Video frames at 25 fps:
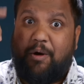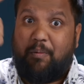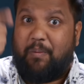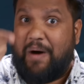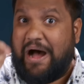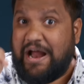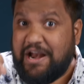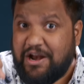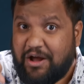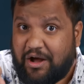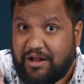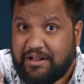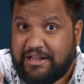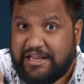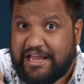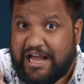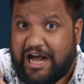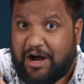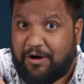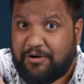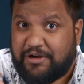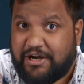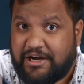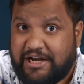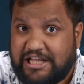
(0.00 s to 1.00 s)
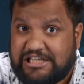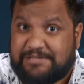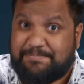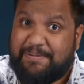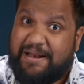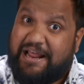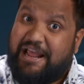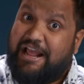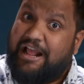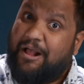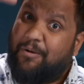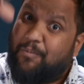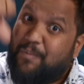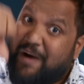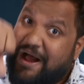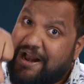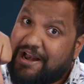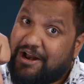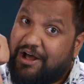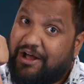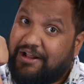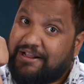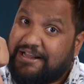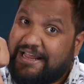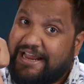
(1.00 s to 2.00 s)
1 on the outer display, 1
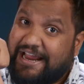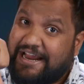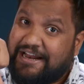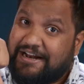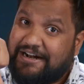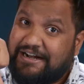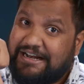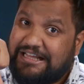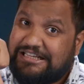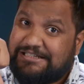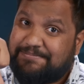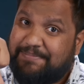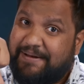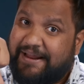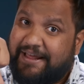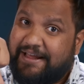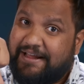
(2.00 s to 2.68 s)
on the inner display.